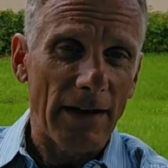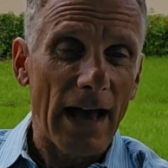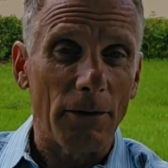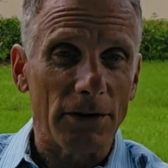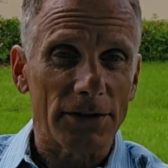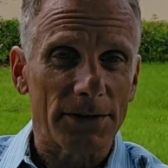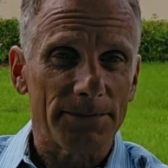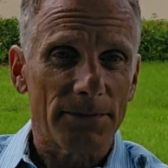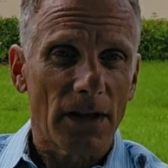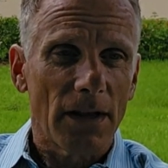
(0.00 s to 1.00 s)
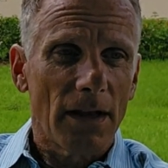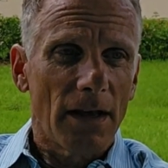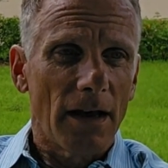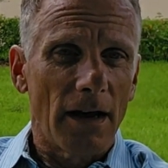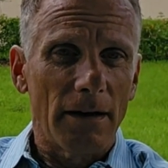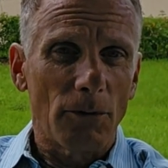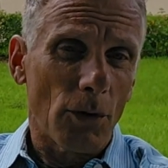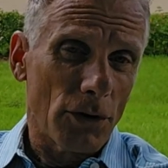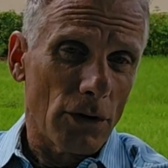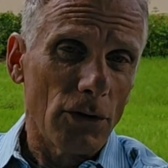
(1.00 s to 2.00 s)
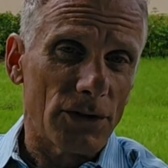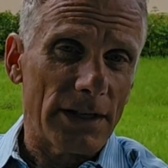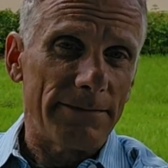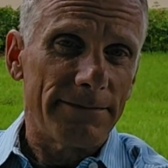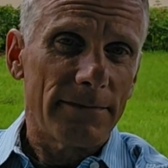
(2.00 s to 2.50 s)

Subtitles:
hours, or you'll lose it.